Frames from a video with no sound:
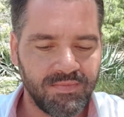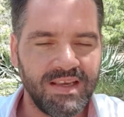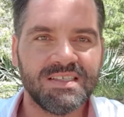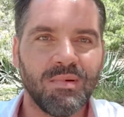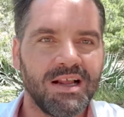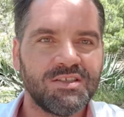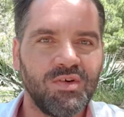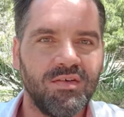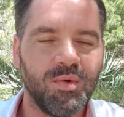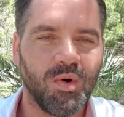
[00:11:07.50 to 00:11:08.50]
smiles
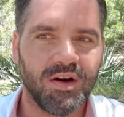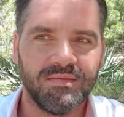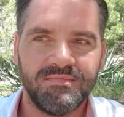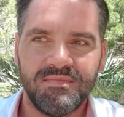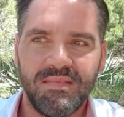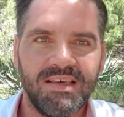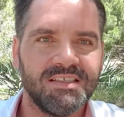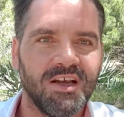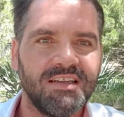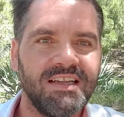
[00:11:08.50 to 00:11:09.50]
to everyone. He's
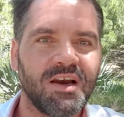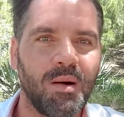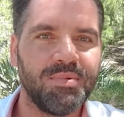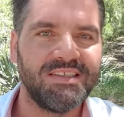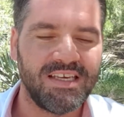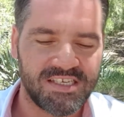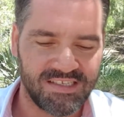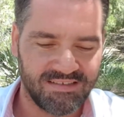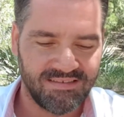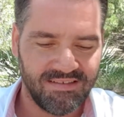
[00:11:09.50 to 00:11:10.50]
not in a
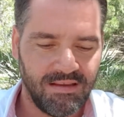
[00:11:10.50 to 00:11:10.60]
competition.